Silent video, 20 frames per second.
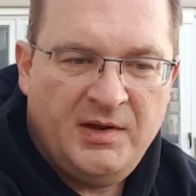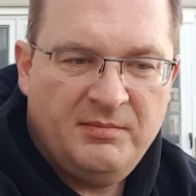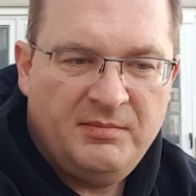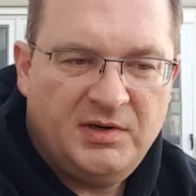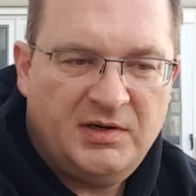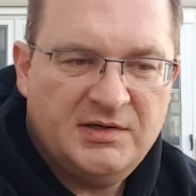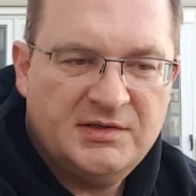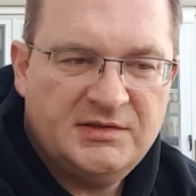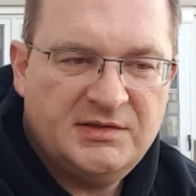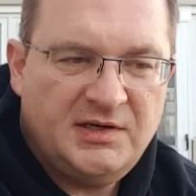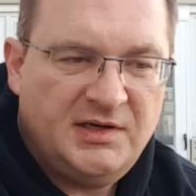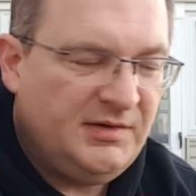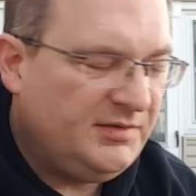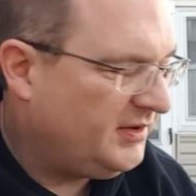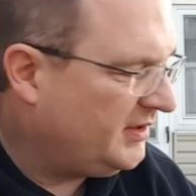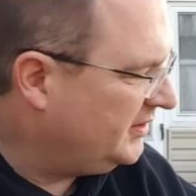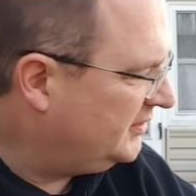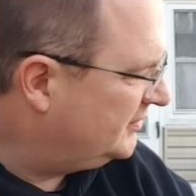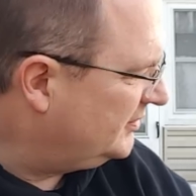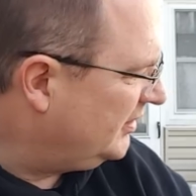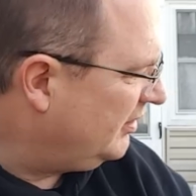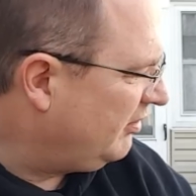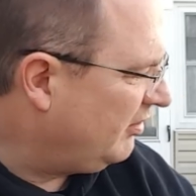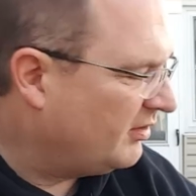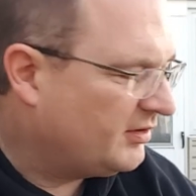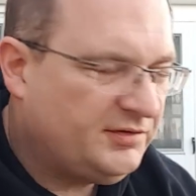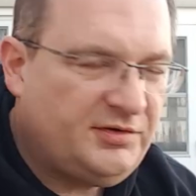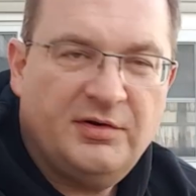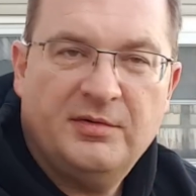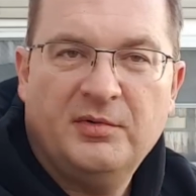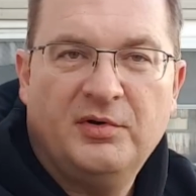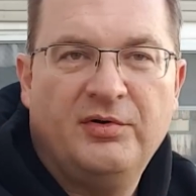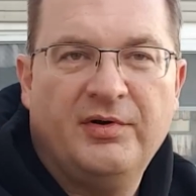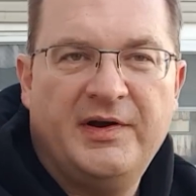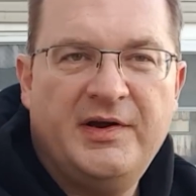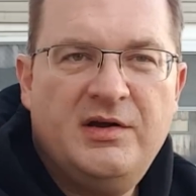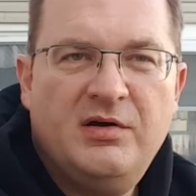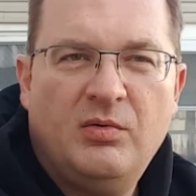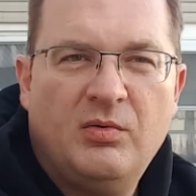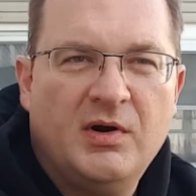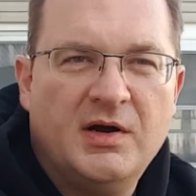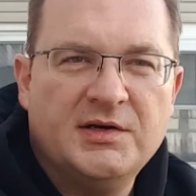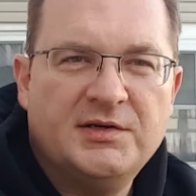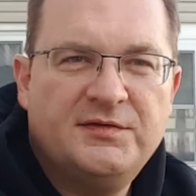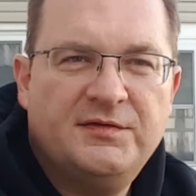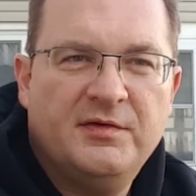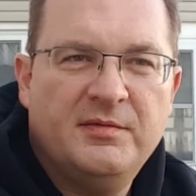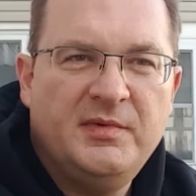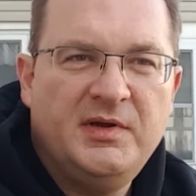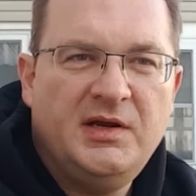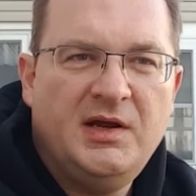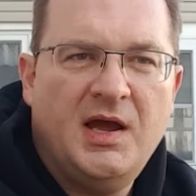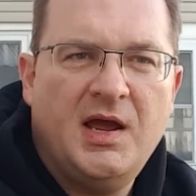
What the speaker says: because it is a long-term grail watch for me.